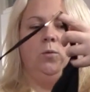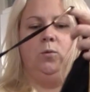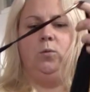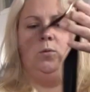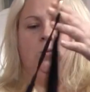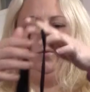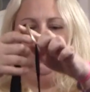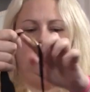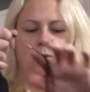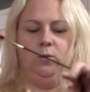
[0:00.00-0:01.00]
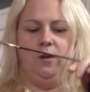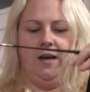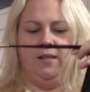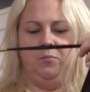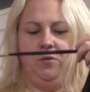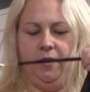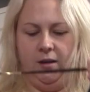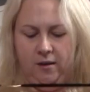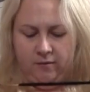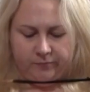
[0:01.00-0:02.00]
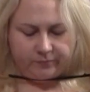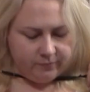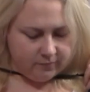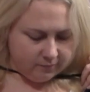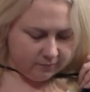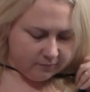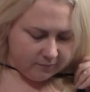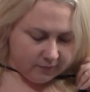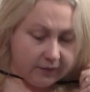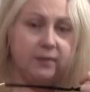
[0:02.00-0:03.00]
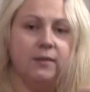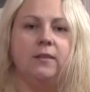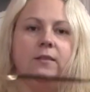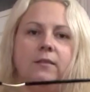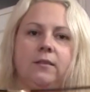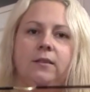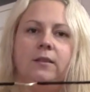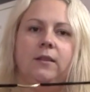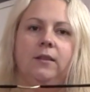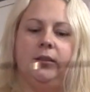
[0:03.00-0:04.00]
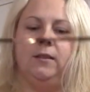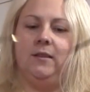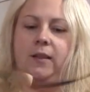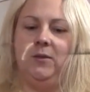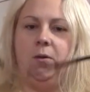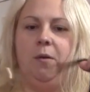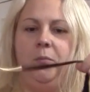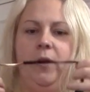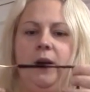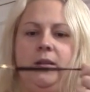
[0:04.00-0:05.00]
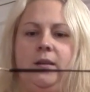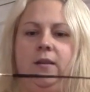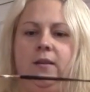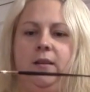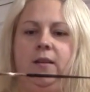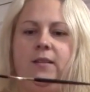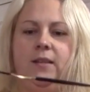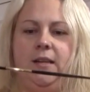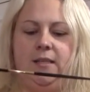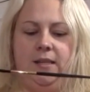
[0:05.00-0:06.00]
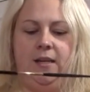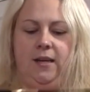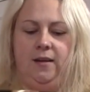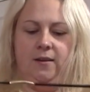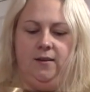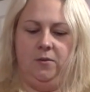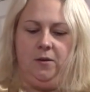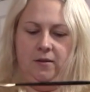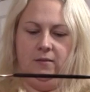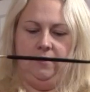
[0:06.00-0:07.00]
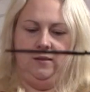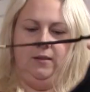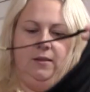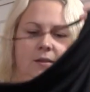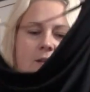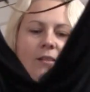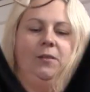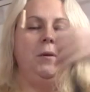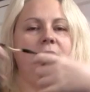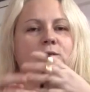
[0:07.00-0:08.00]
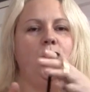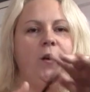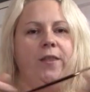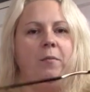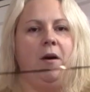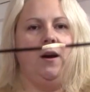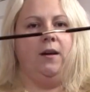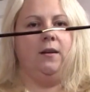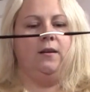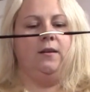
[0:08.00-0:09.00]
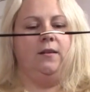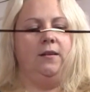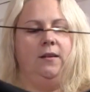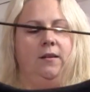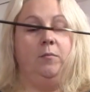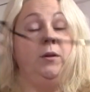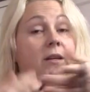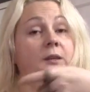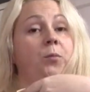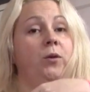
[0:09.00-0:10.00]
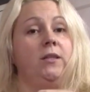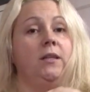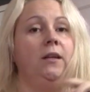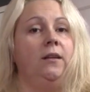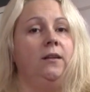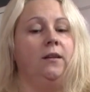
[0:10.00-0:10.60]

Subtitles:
it. Ooh, that's pretty. I think that's quite pretty. And it's elasticated as well. A bit short in the back, but it is pretty.